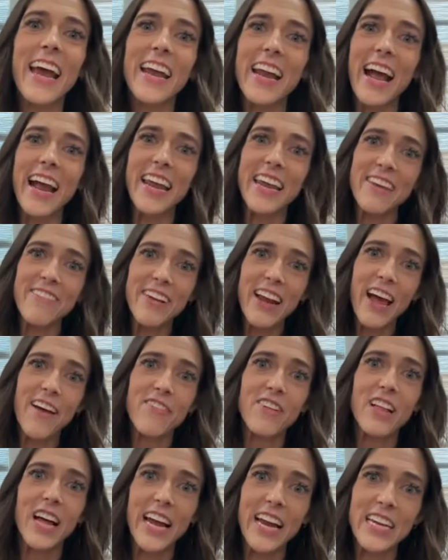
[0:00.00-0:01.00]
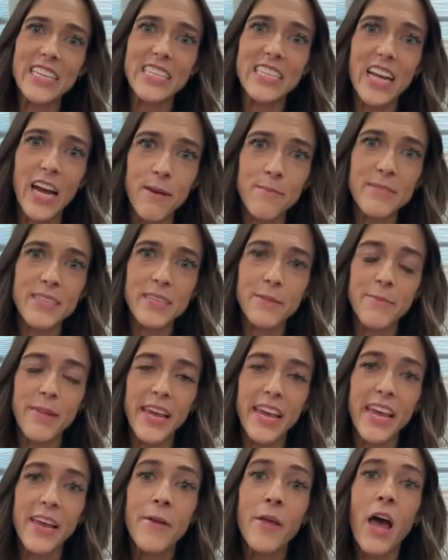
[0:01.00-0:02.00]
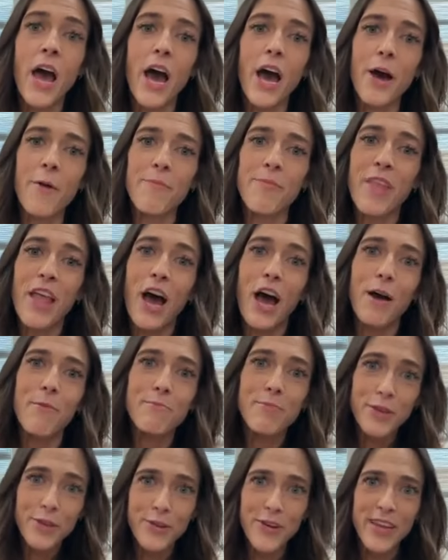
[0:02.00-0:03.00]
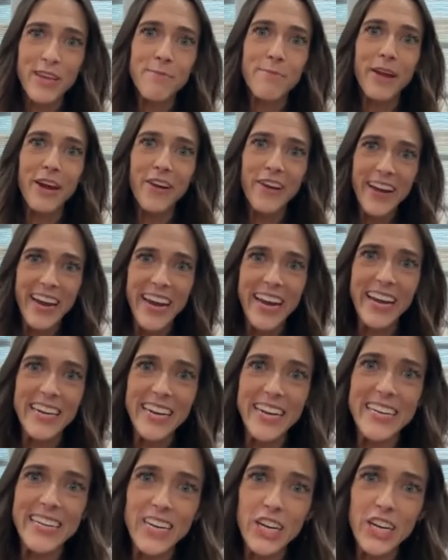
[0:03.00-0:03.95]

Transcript: And I even have clients come to me, um, a beauty, Marianne.